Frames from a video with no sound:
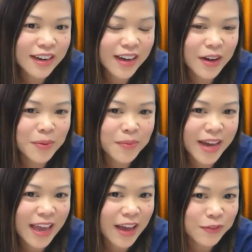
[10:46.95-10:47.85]
I
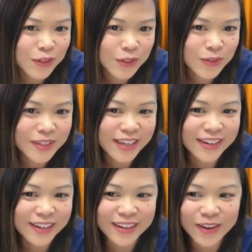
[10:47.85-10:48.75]
have 2 that
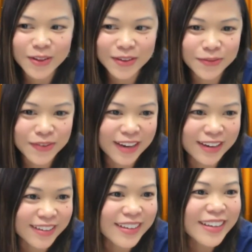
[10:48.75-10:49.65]
are on the
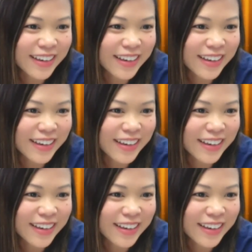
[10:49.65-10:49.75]
final